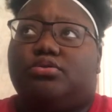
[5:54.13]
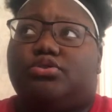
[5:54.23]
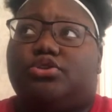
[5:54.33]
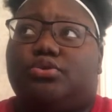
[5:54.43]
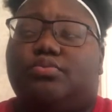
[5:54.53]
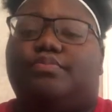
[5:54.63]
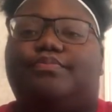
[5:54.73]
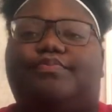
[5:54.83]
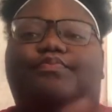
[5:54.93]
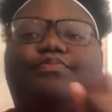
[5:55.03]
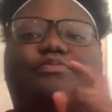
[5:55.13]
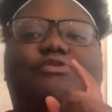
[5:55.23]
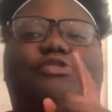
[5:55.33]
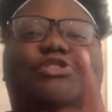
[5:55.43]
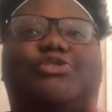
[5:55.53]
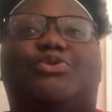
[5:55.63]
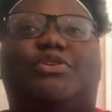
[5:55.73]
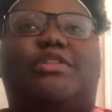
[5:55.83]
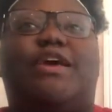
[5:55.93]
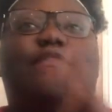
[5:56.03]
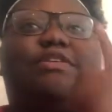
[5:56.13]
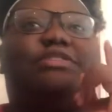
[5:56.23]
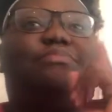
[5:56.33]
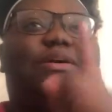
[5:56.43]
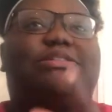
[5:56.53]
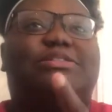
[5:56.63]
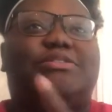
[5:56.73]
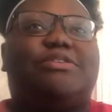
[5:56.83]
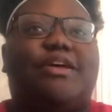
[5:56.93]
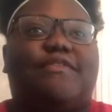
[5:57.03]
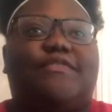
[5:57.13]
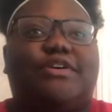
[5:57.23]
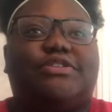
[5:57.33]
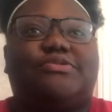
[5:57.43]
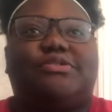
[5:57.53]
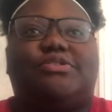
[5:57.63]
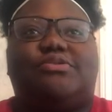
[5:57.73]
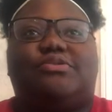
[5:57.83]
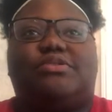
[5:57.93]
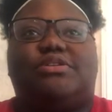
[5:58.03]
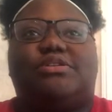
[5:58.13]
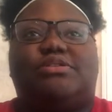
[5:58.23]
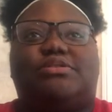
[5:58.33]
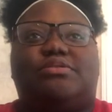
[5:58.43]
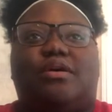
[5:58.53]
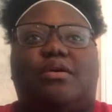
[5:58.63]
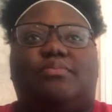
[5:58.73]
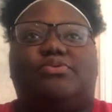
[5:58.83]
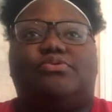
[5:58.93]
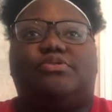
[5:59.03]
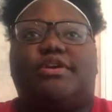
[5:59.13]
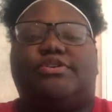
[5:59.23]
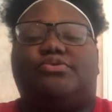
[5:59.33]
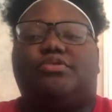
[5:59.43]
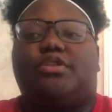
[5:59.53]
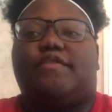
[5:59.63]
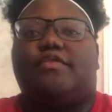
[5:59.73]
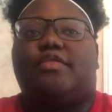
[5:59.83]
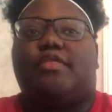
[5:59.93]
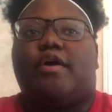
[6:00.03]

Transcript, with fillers: June June 11th is my sister's anniversary, so this is um, Tuesday, June 11th.